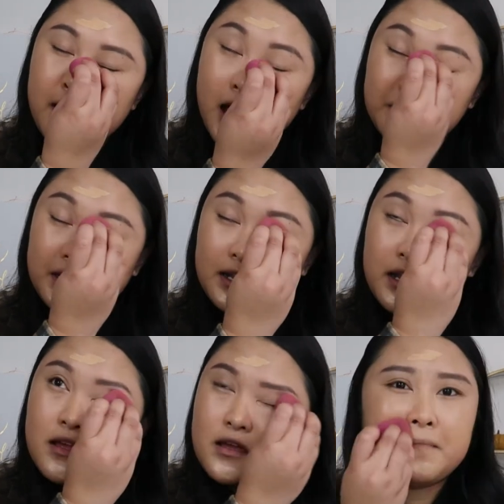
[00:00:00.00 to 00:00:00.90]
I mean,
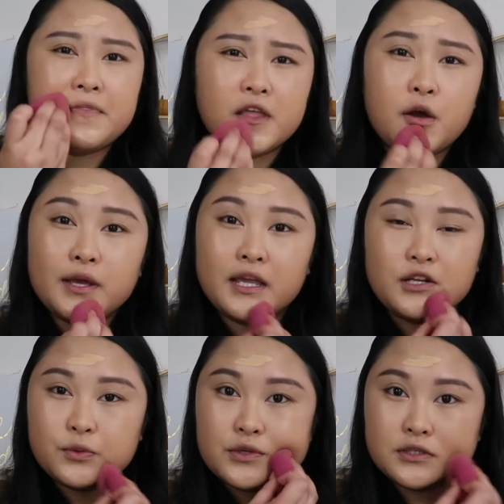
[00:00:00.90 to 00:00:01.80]
no
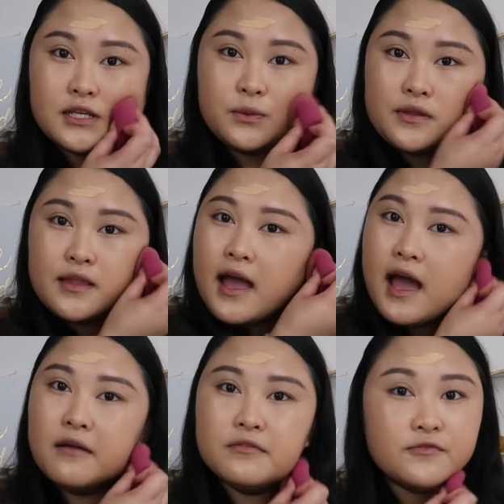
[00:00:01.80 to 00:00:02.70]
hate towards anyone that
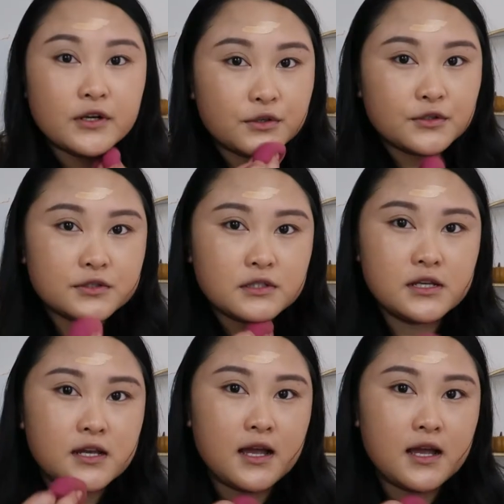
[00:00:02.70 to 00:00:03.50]
have freckles.